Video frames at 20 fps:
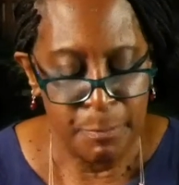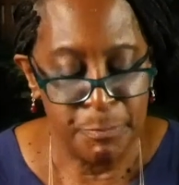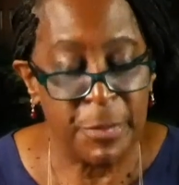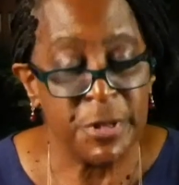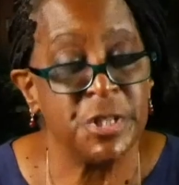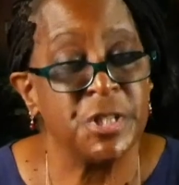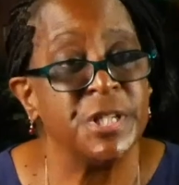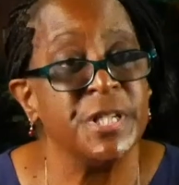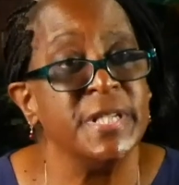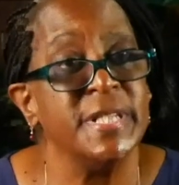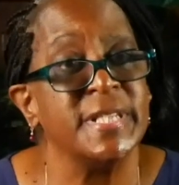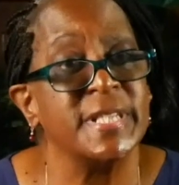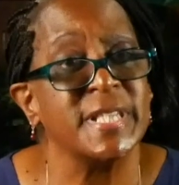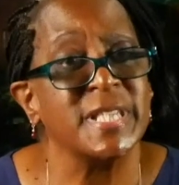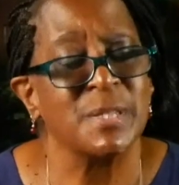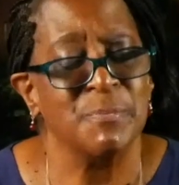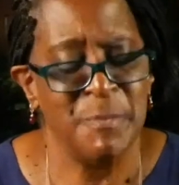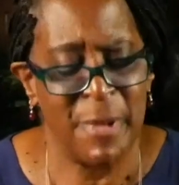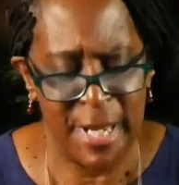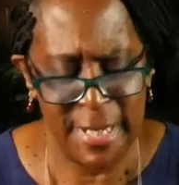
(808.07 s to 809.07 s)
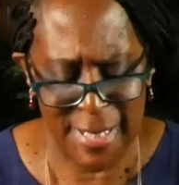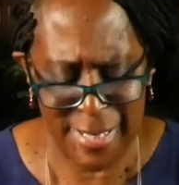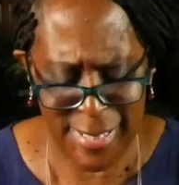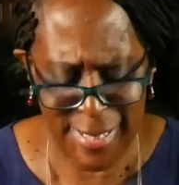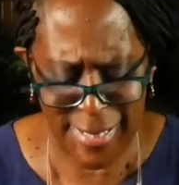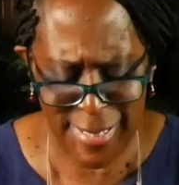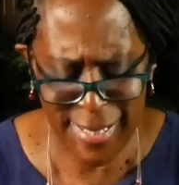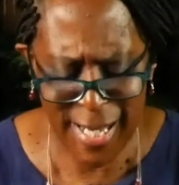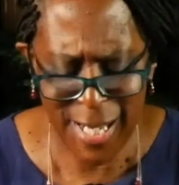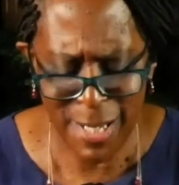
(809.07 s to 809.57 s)
But Jesus made a
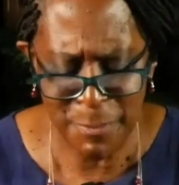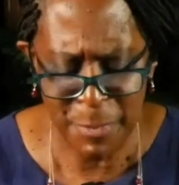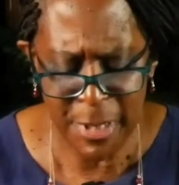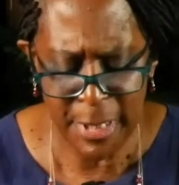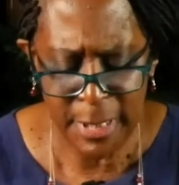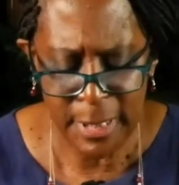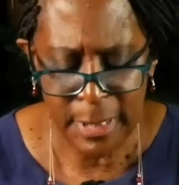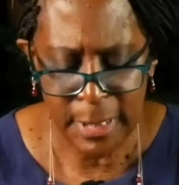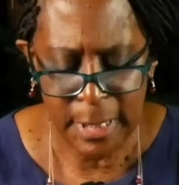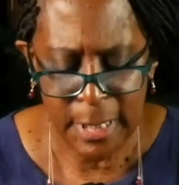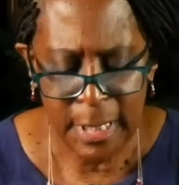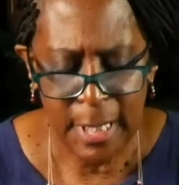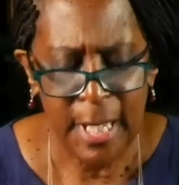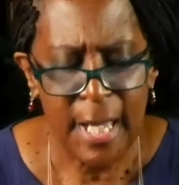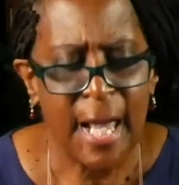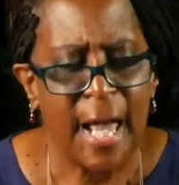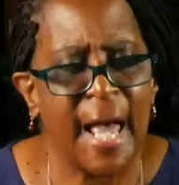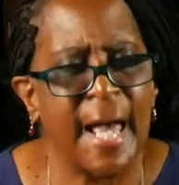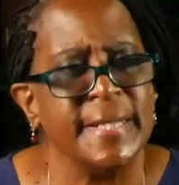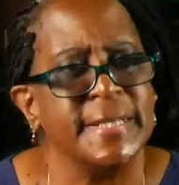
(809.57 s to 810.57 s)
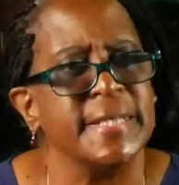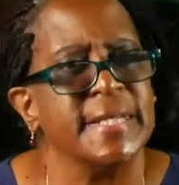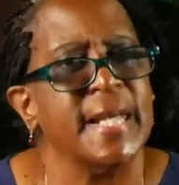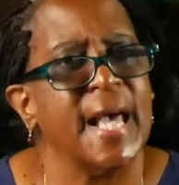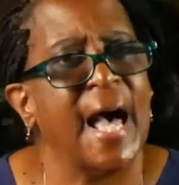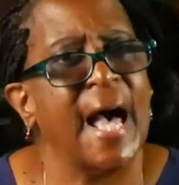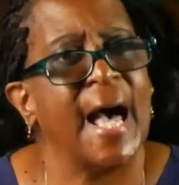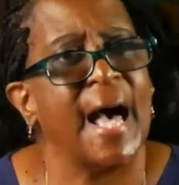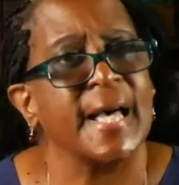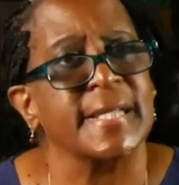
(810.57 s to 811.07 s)
statement and he
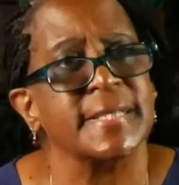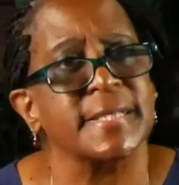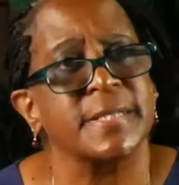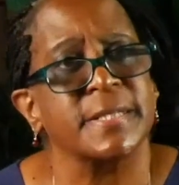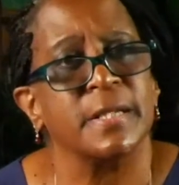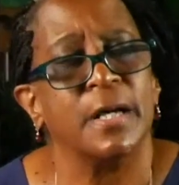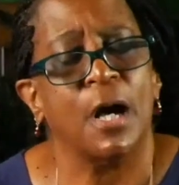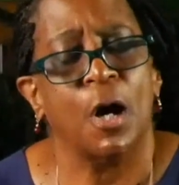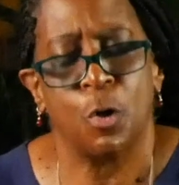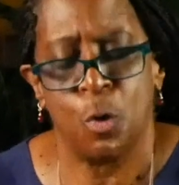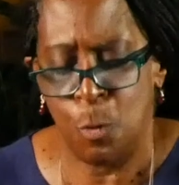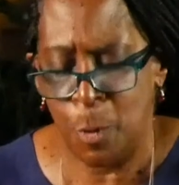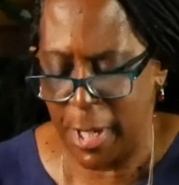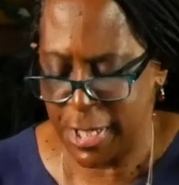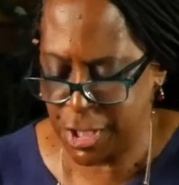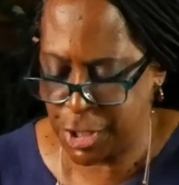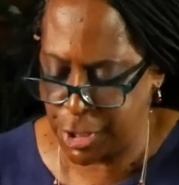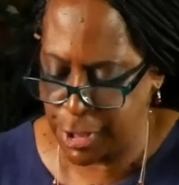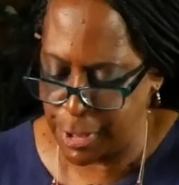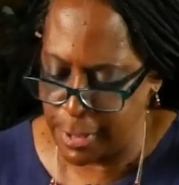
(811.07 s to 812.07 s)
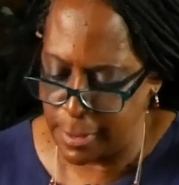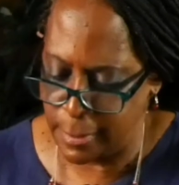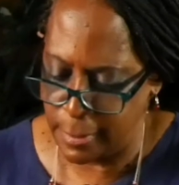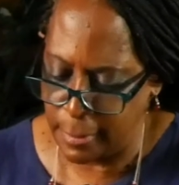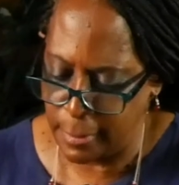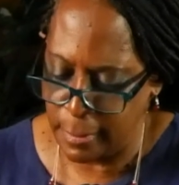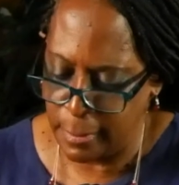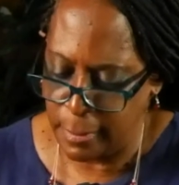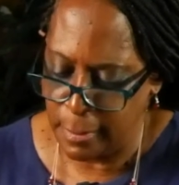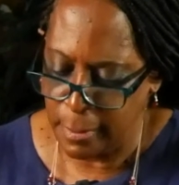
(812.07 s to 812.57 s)
asked a question.
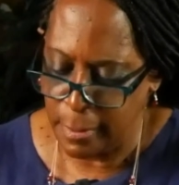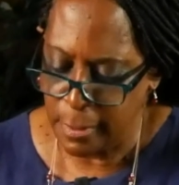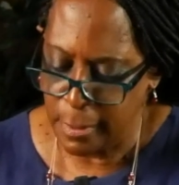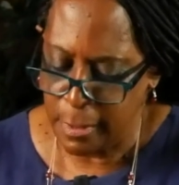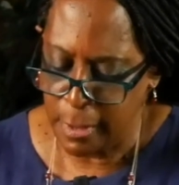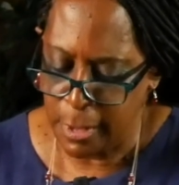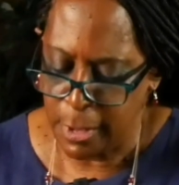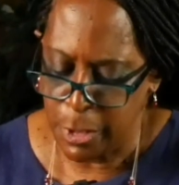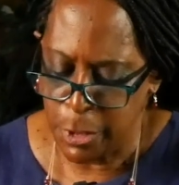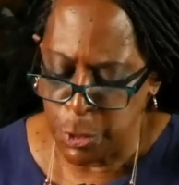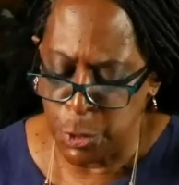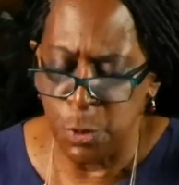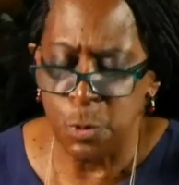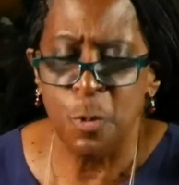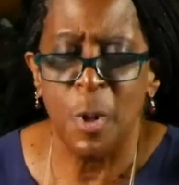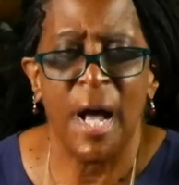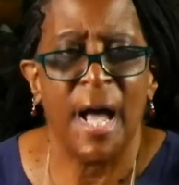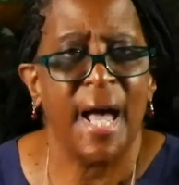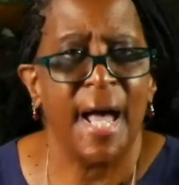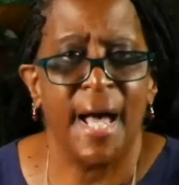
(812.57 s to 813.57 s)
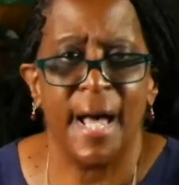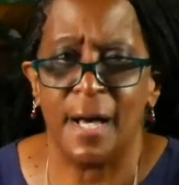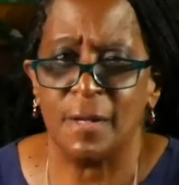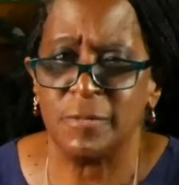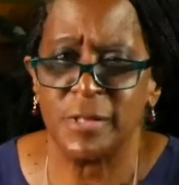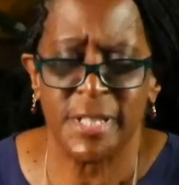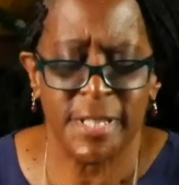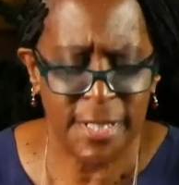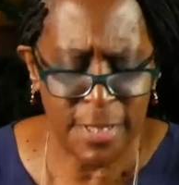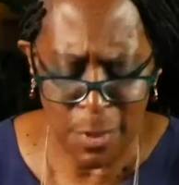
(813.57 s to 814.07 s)
You
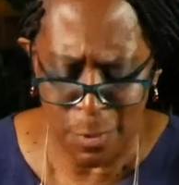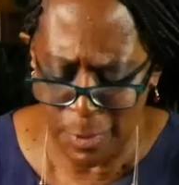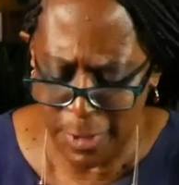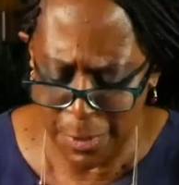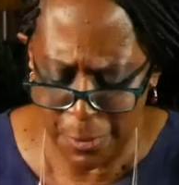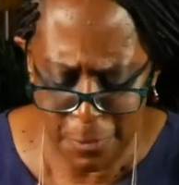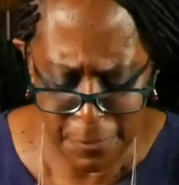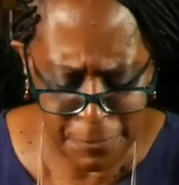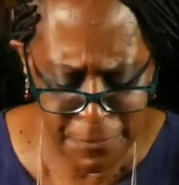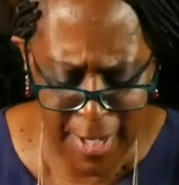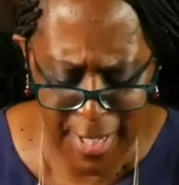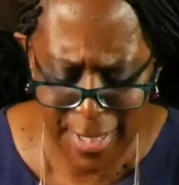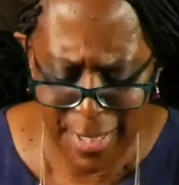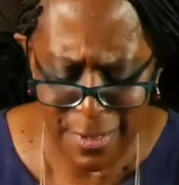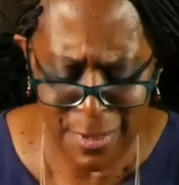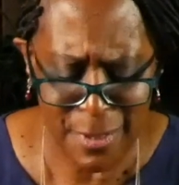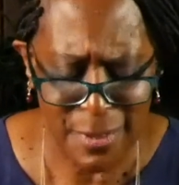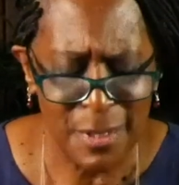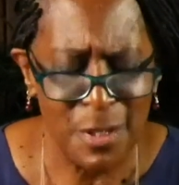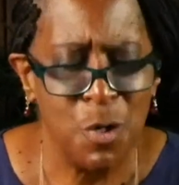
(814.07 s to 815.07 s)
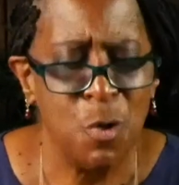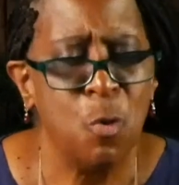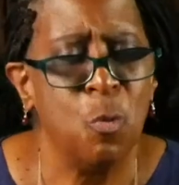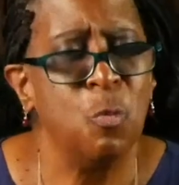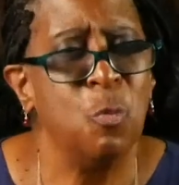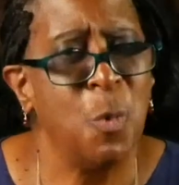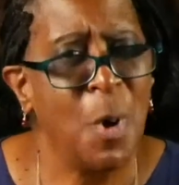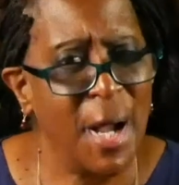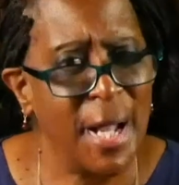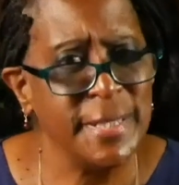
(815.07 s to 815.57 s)
have so little faith.
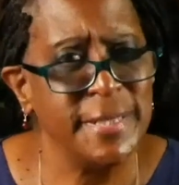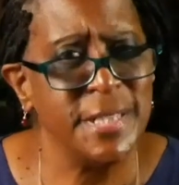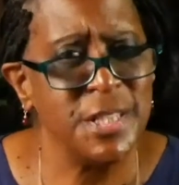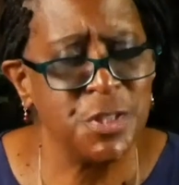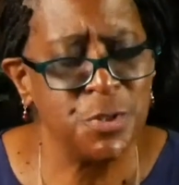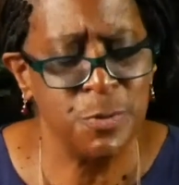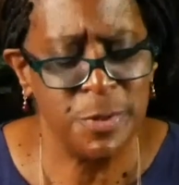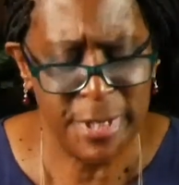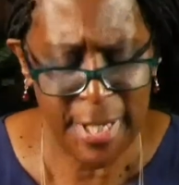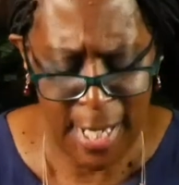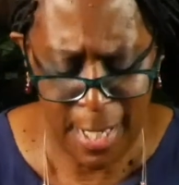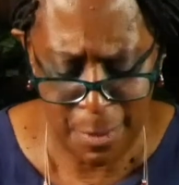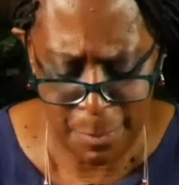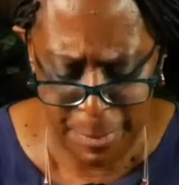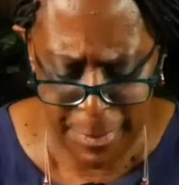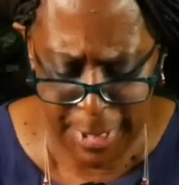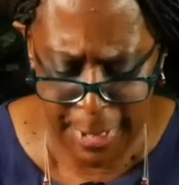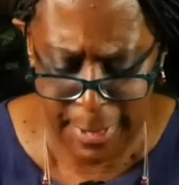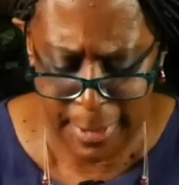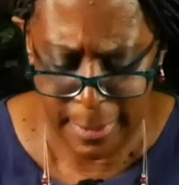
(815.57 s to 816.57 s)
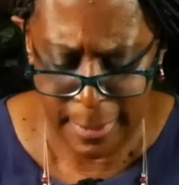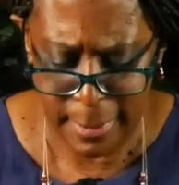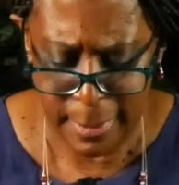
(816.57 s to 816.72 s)
Why did you doubt me?